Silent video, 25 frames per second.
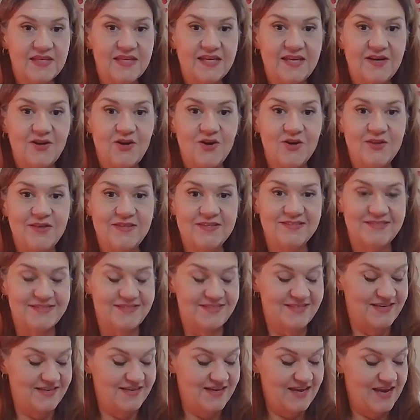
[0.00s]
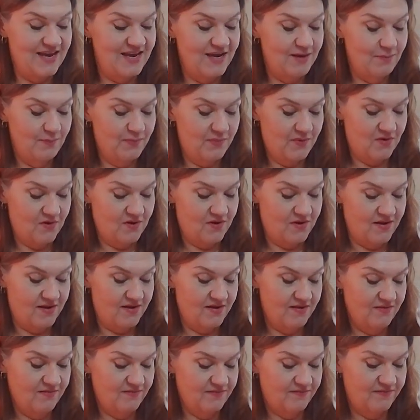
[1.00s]
get all this tape
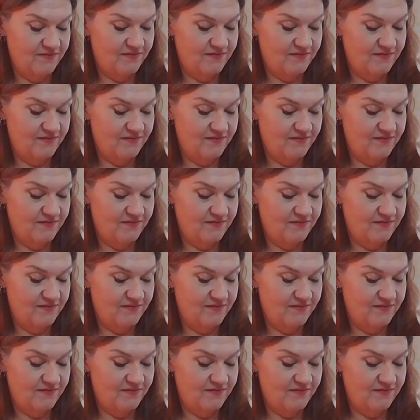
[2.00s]
off